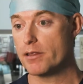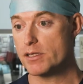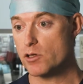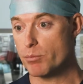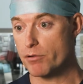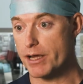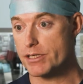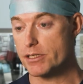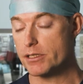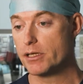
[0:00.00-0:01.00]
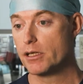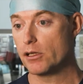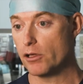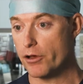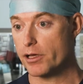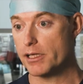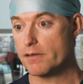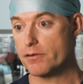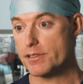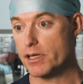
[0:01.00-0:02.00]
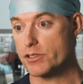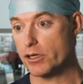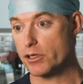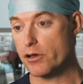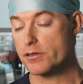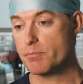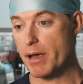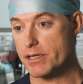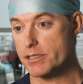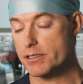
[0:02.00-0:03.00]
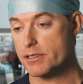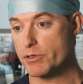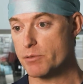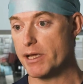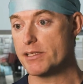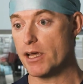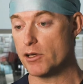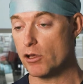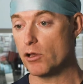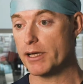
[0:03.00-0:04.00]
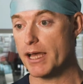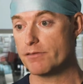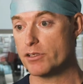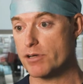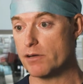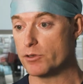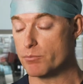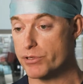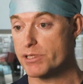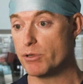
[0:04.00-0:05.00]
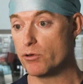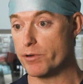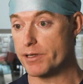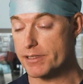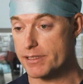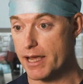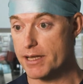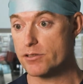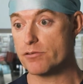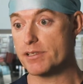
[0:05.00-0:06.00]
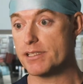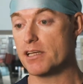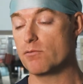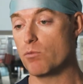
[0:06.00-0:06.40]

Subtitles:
this operation locally for Sunshine Coast patients, which means they no longer have to travel to Brisbane or interstate to receive